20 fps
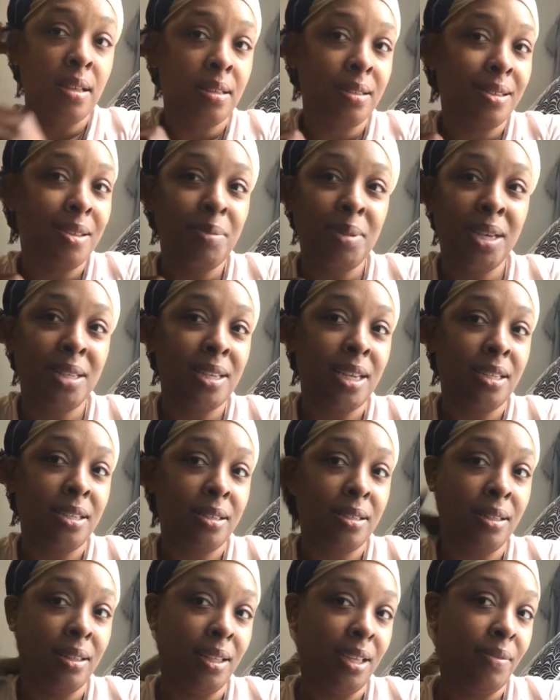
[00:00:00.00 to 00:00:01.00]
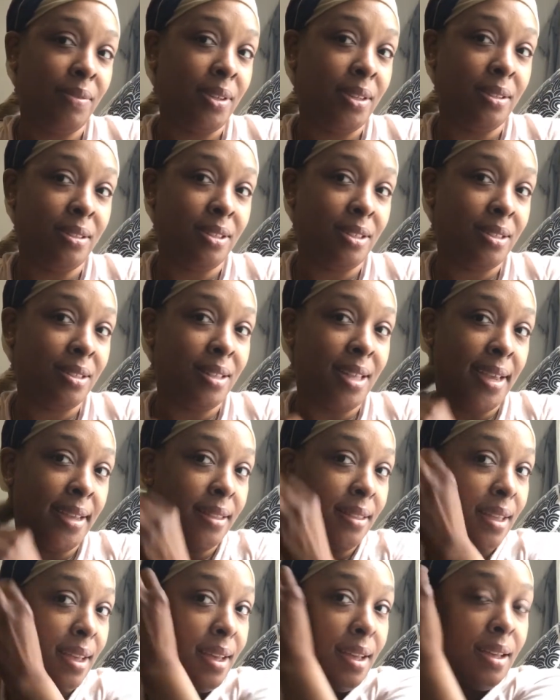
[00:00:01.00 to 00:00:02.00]
Sometimes I just leave it just
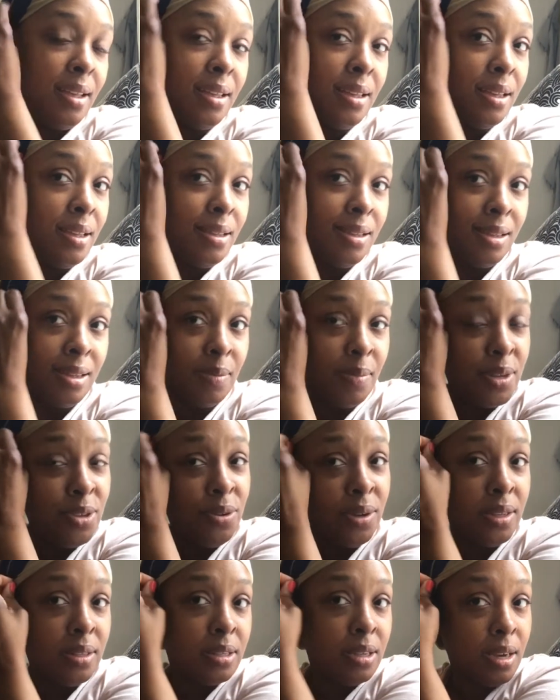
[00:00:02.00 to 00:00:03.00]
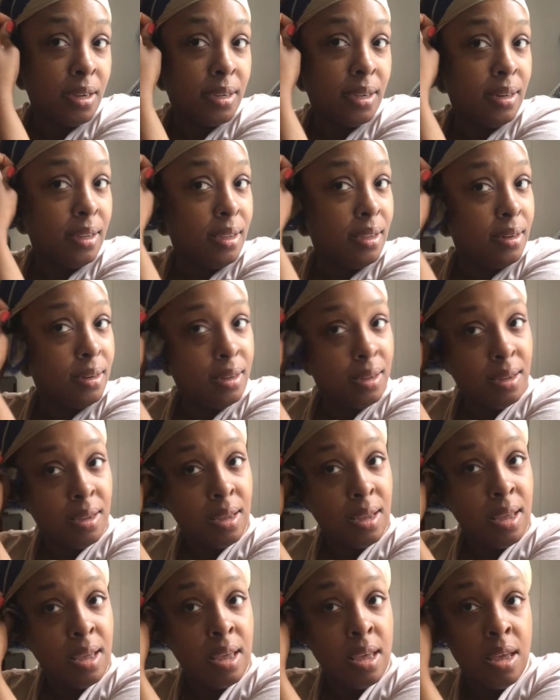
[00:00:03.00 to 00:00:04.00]
like that, but you can tuck it in.
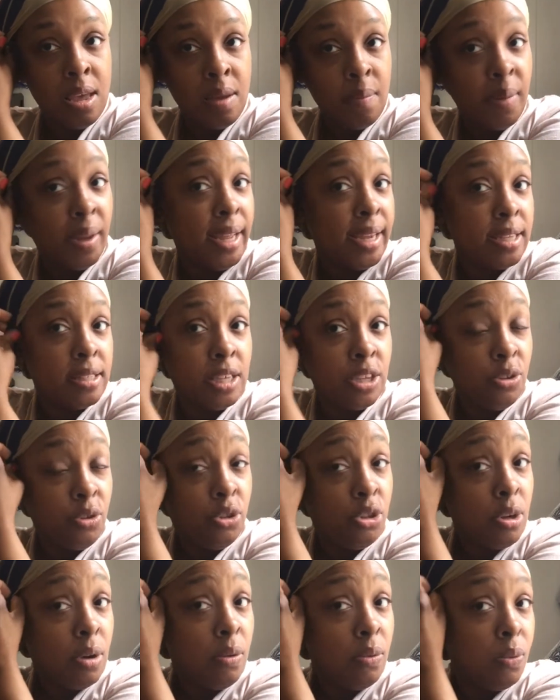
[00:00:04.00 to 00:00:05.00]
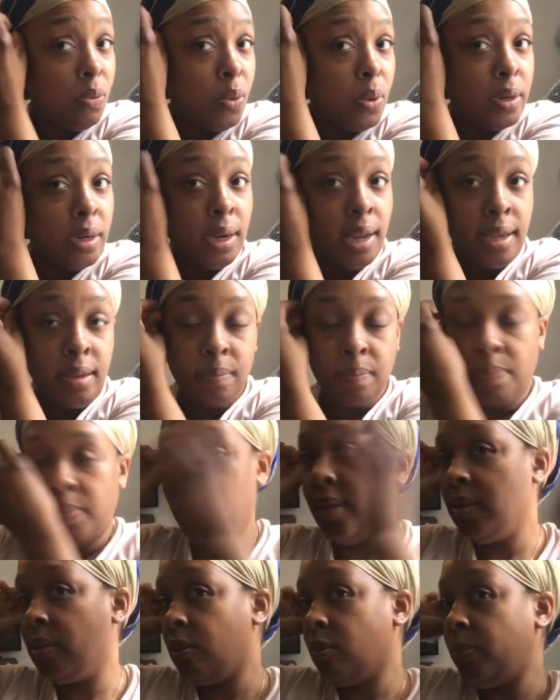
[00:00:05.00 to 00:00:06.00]
But like I said, you don't want to like
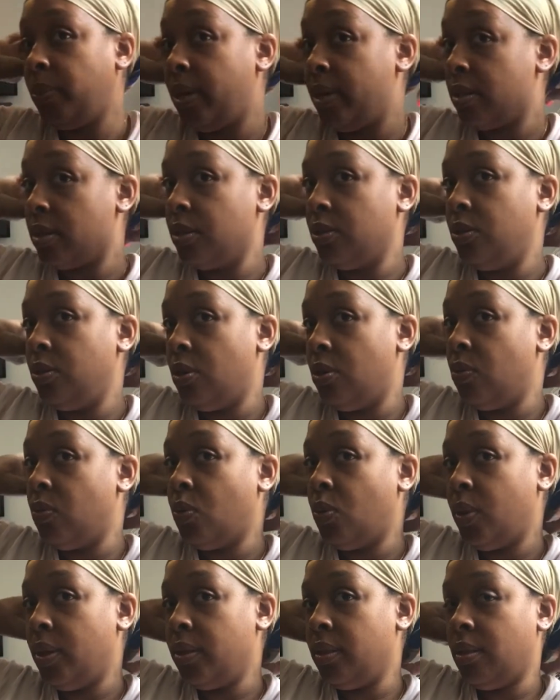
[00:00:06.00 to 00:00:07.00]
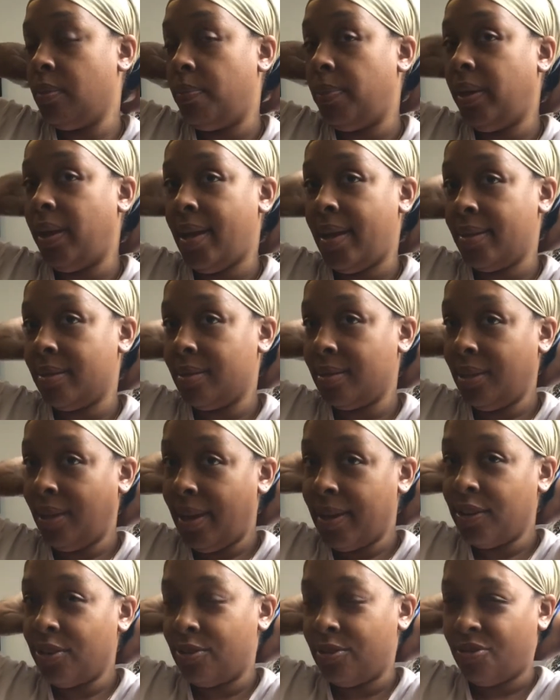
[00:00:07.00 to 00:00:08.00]
bend your plaits because you don't want the plaits to
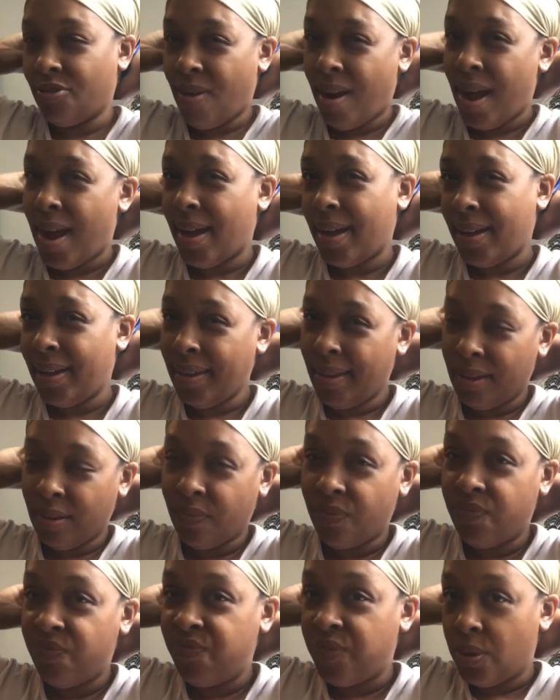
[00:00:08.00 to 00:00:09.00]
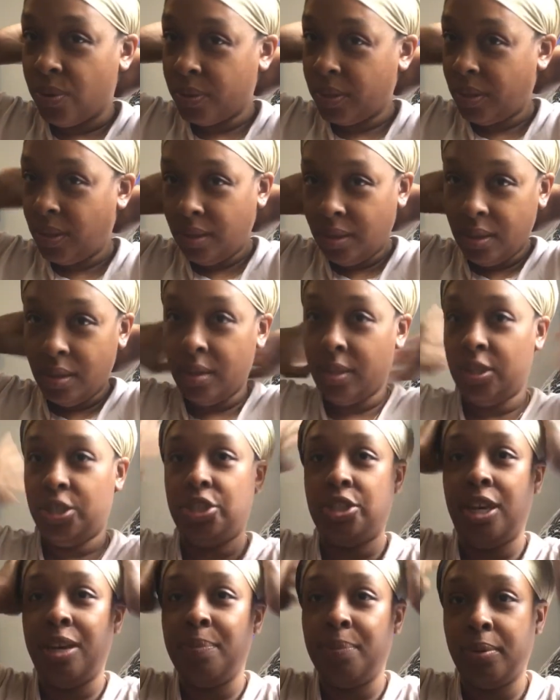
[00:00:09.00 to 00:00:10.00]
like dry in a funky
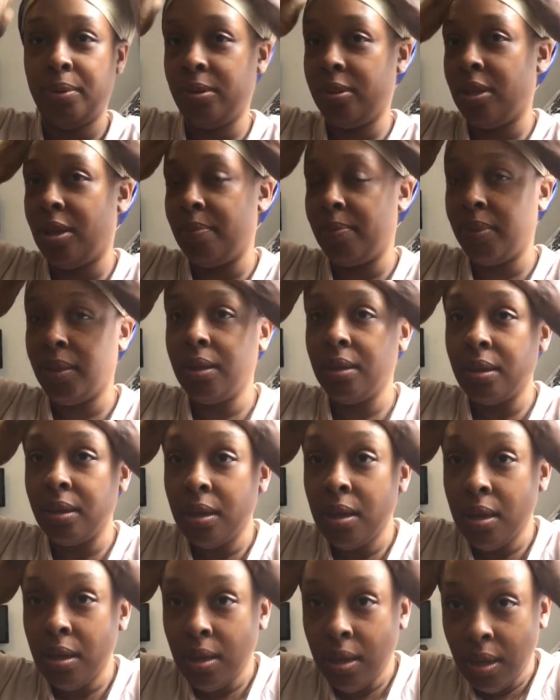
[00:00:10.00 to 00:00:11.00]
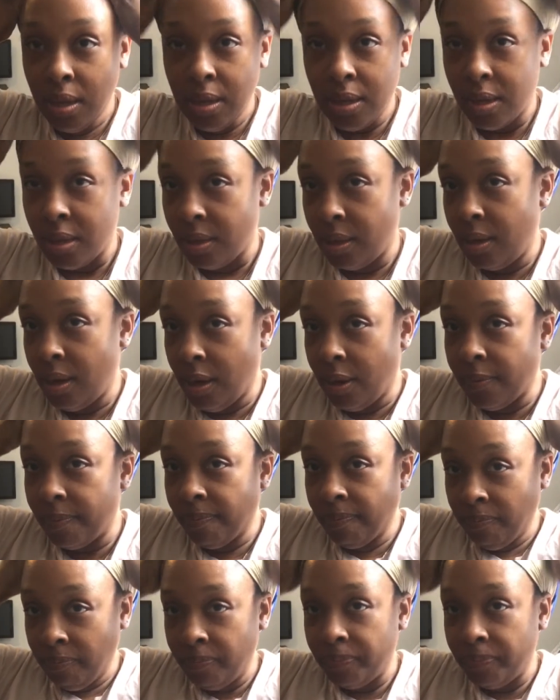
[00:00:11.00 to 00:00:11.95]
shape or something, you know.